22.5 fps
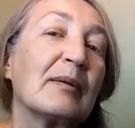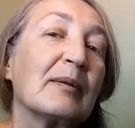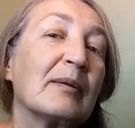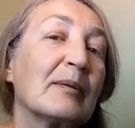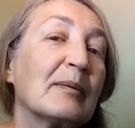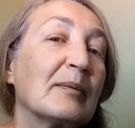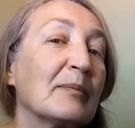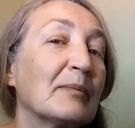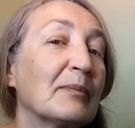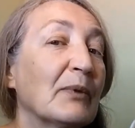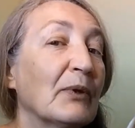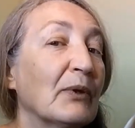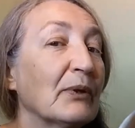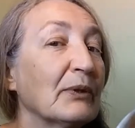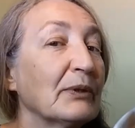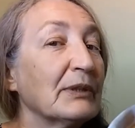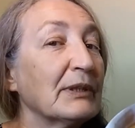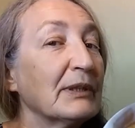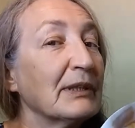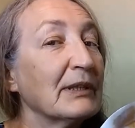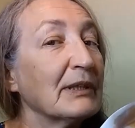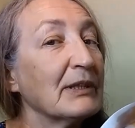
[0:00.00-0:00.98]

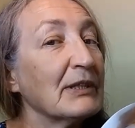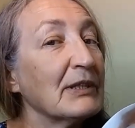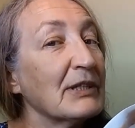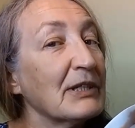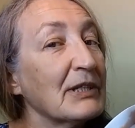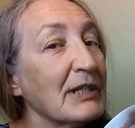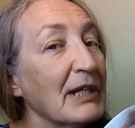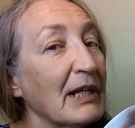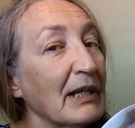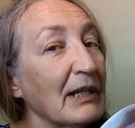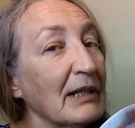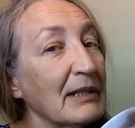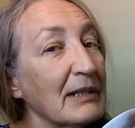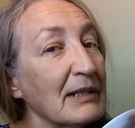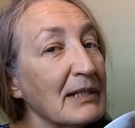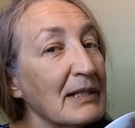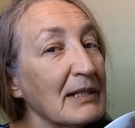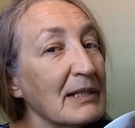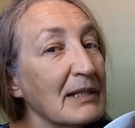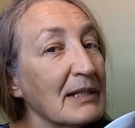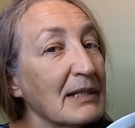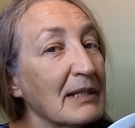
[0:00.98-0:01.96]
Both
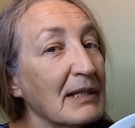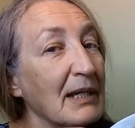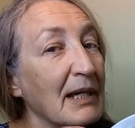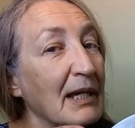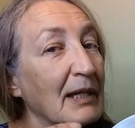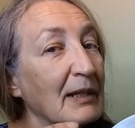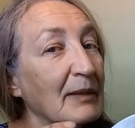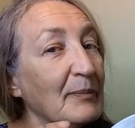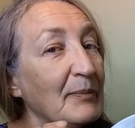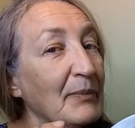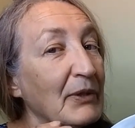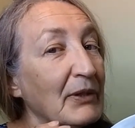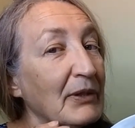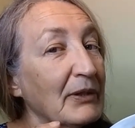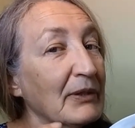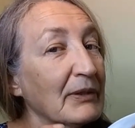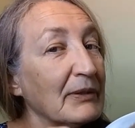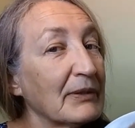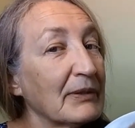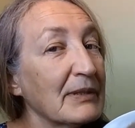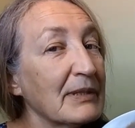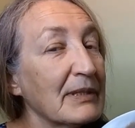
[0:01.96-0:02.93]
shells and
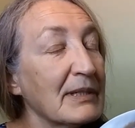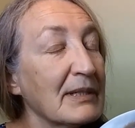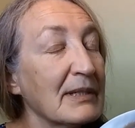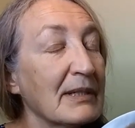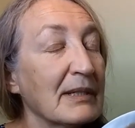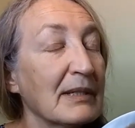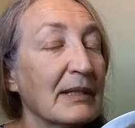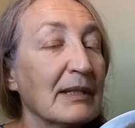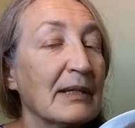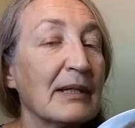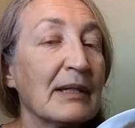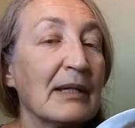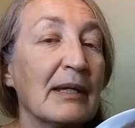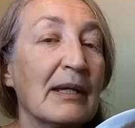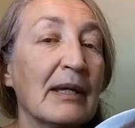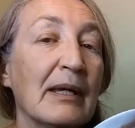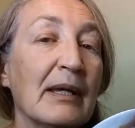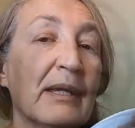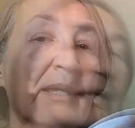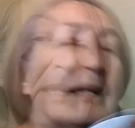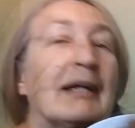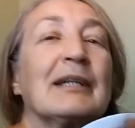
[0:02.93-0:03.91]
pearls
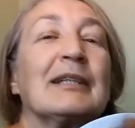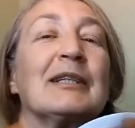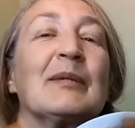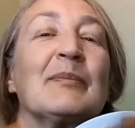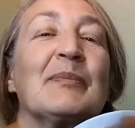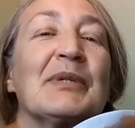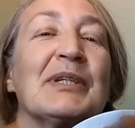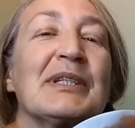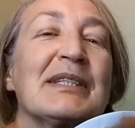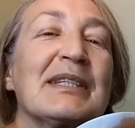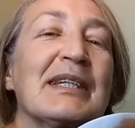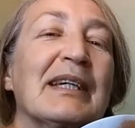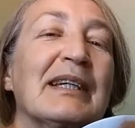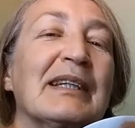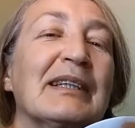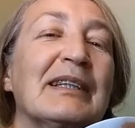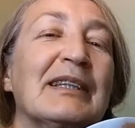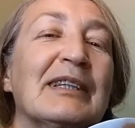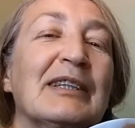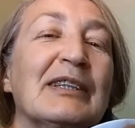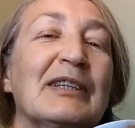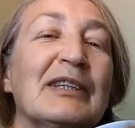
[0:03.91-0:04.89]
represent
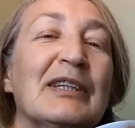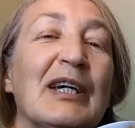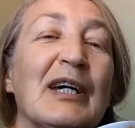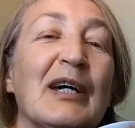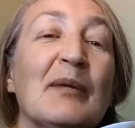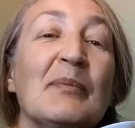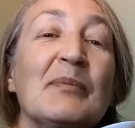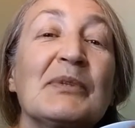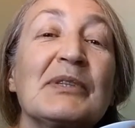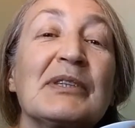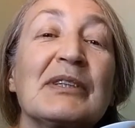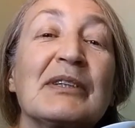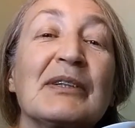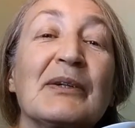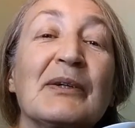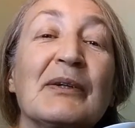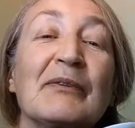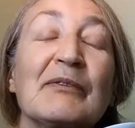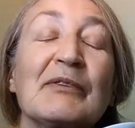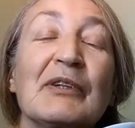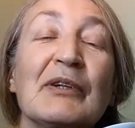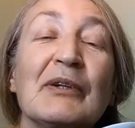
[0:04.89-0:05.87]
the depth of
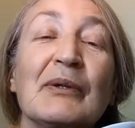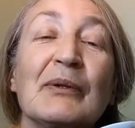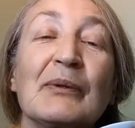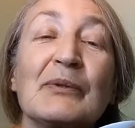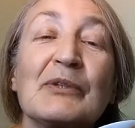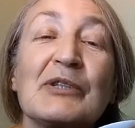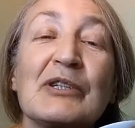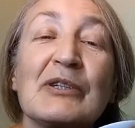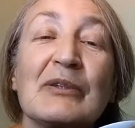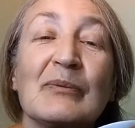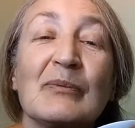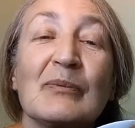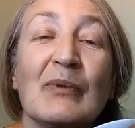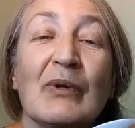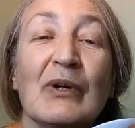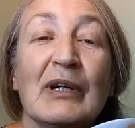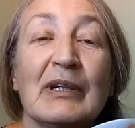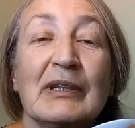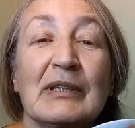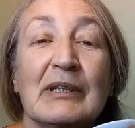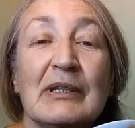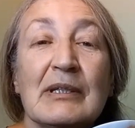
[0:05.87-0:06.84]
the ocean
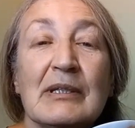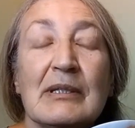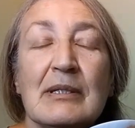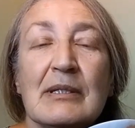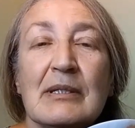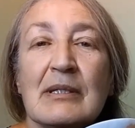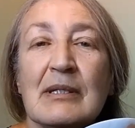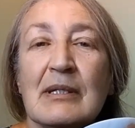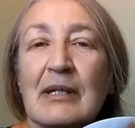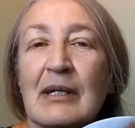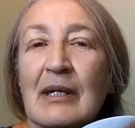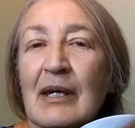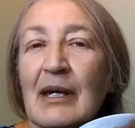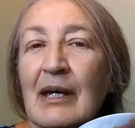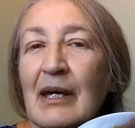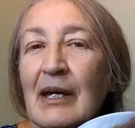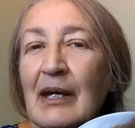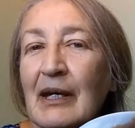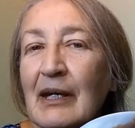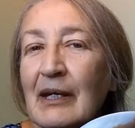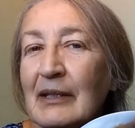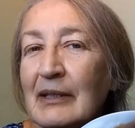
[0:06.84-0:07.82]
waters
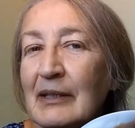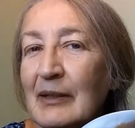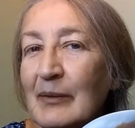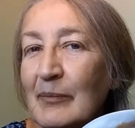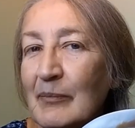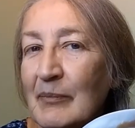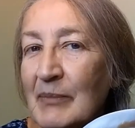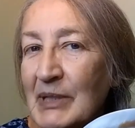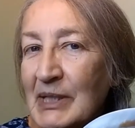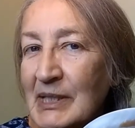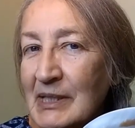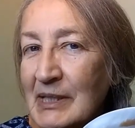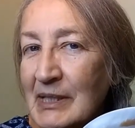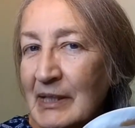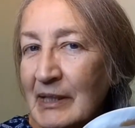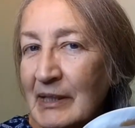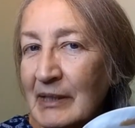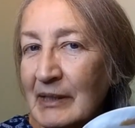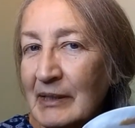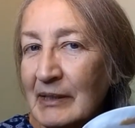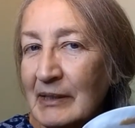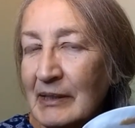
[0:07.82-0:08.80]
and the
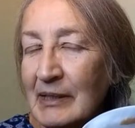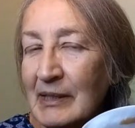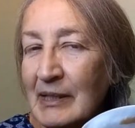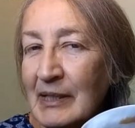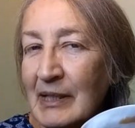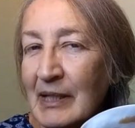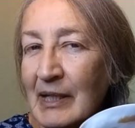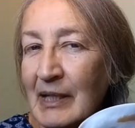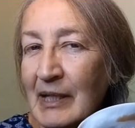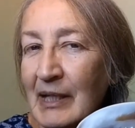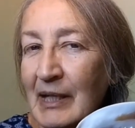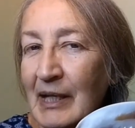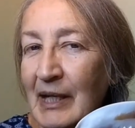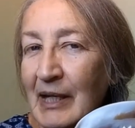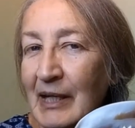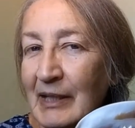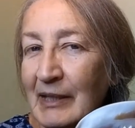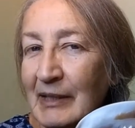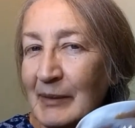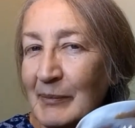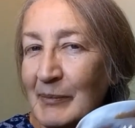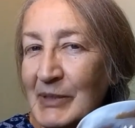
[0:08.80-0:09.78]
mystical
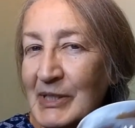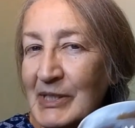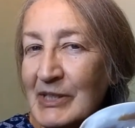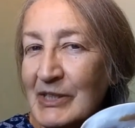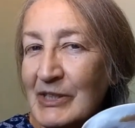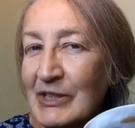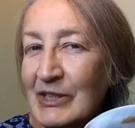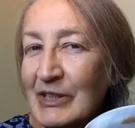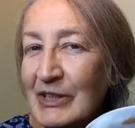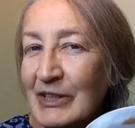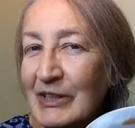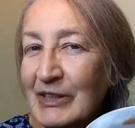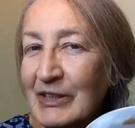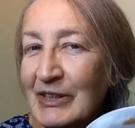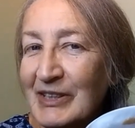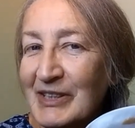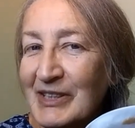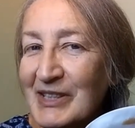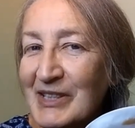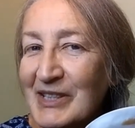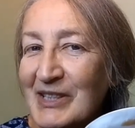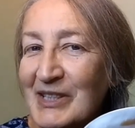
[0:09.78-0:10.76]
and
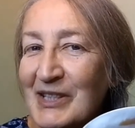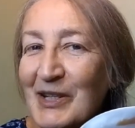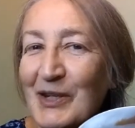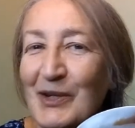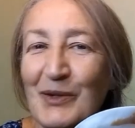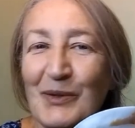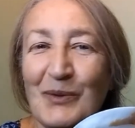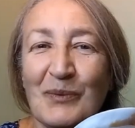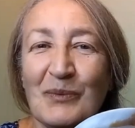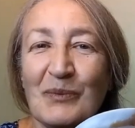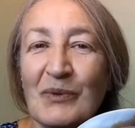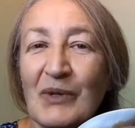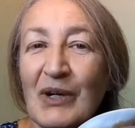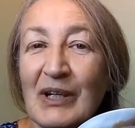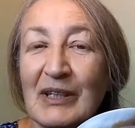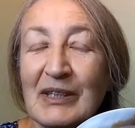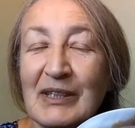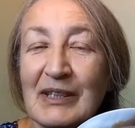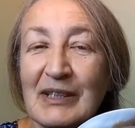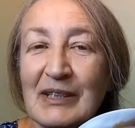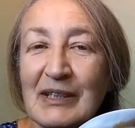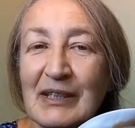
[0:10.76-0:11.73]
mysterious
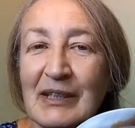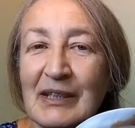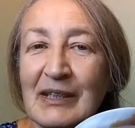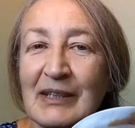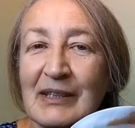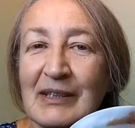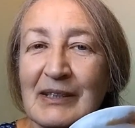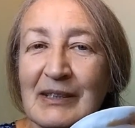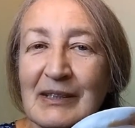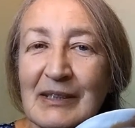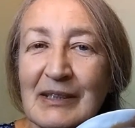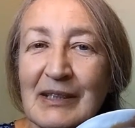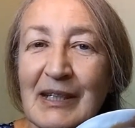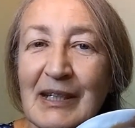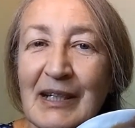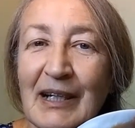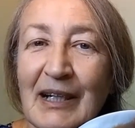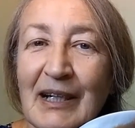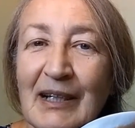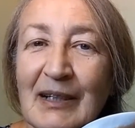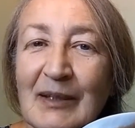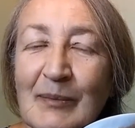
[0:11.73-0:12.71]
watery
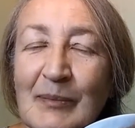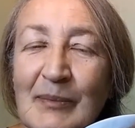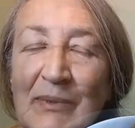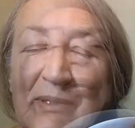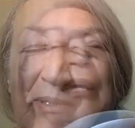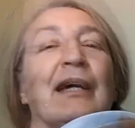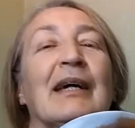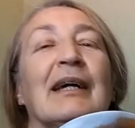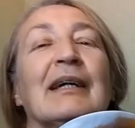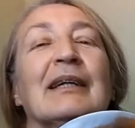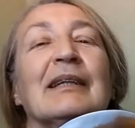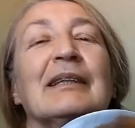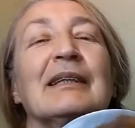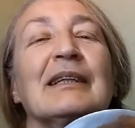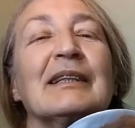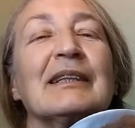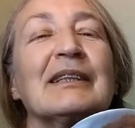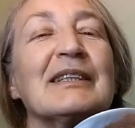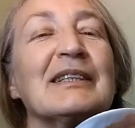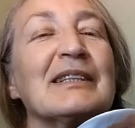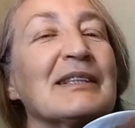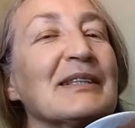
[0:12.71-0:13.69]
realm. Their
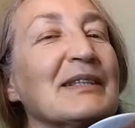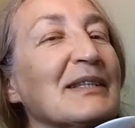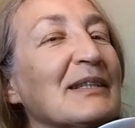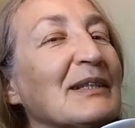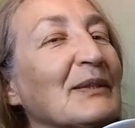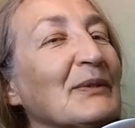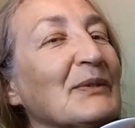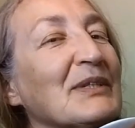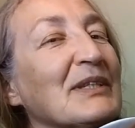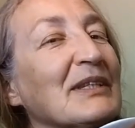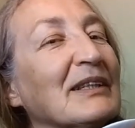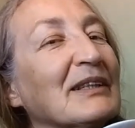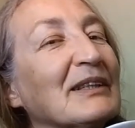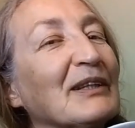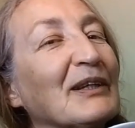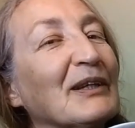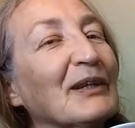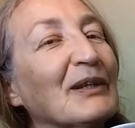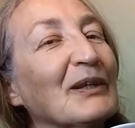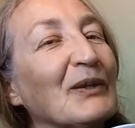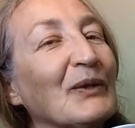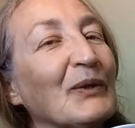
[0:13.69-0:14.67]
translucent
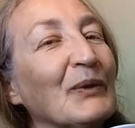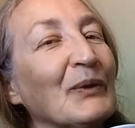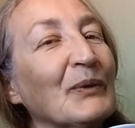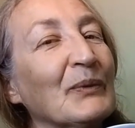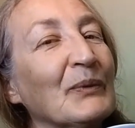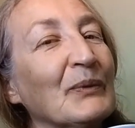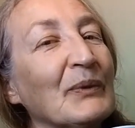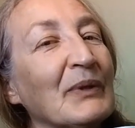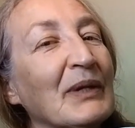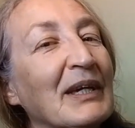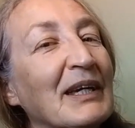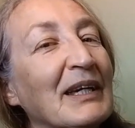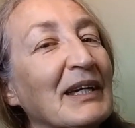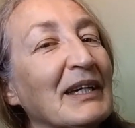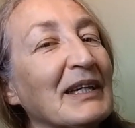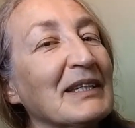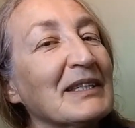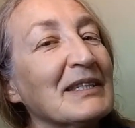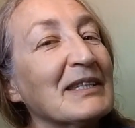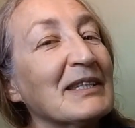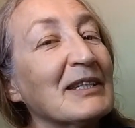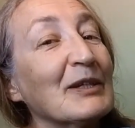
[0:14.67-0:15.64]
glow is
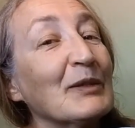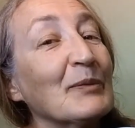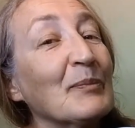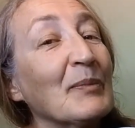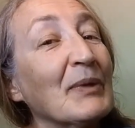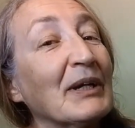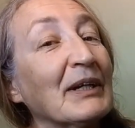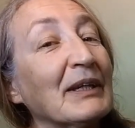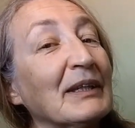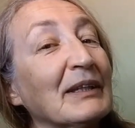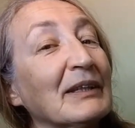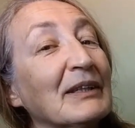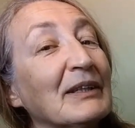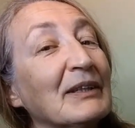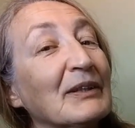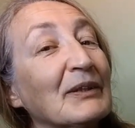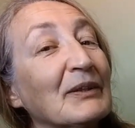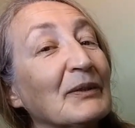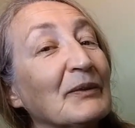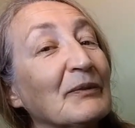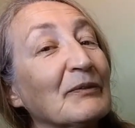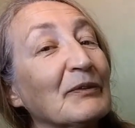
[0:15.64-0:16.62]
the reminder
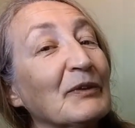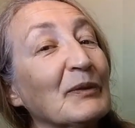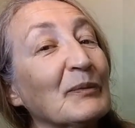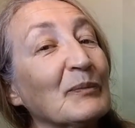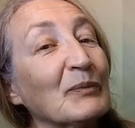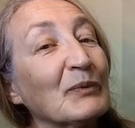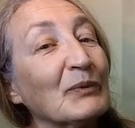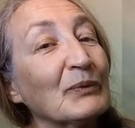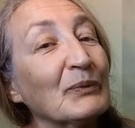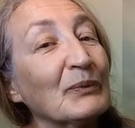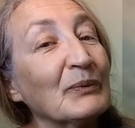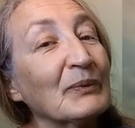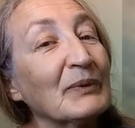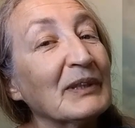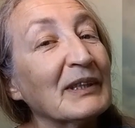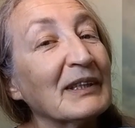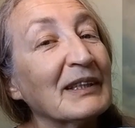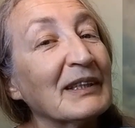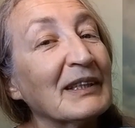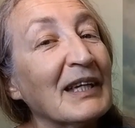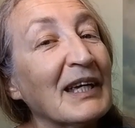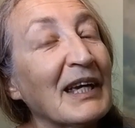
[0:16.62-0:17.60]
of the moon
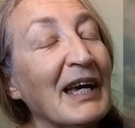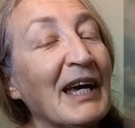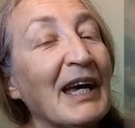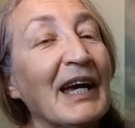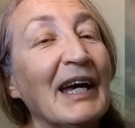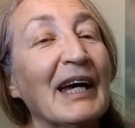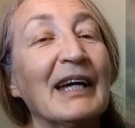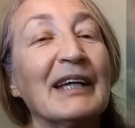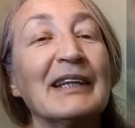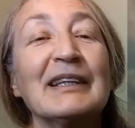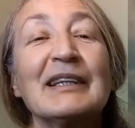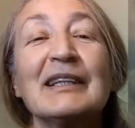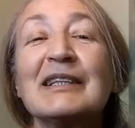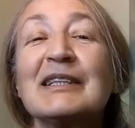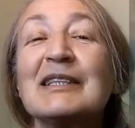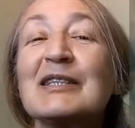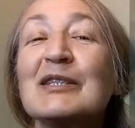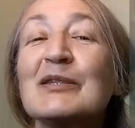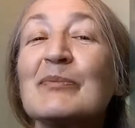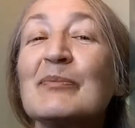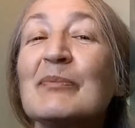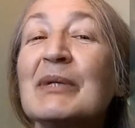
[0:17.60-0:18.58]
and its
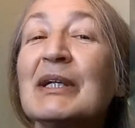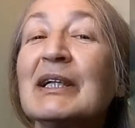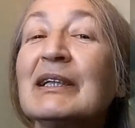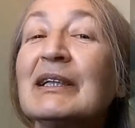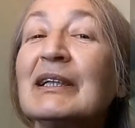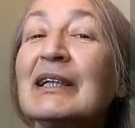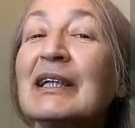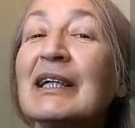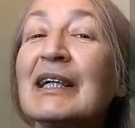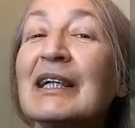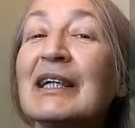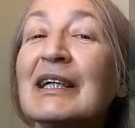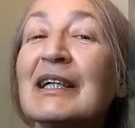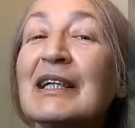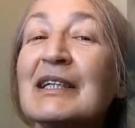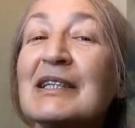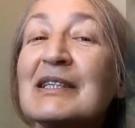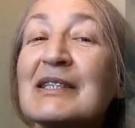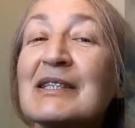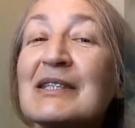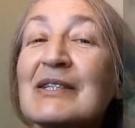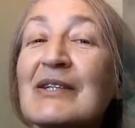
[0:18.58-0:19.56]
milky,
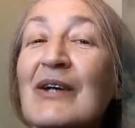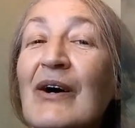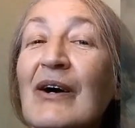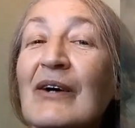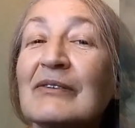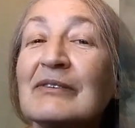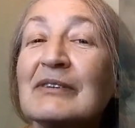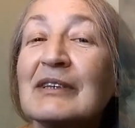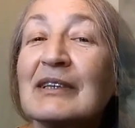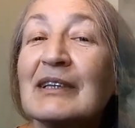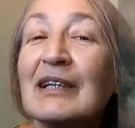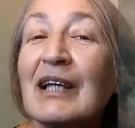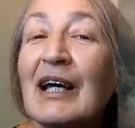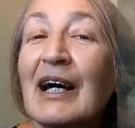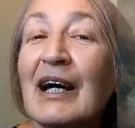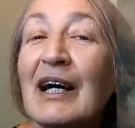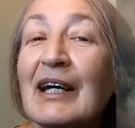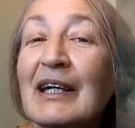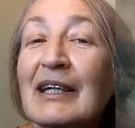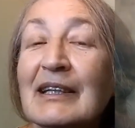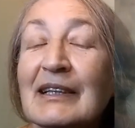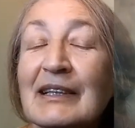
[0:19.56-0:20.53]
soft
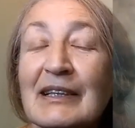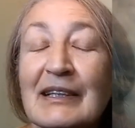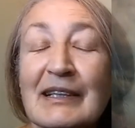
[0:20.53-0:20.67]
light.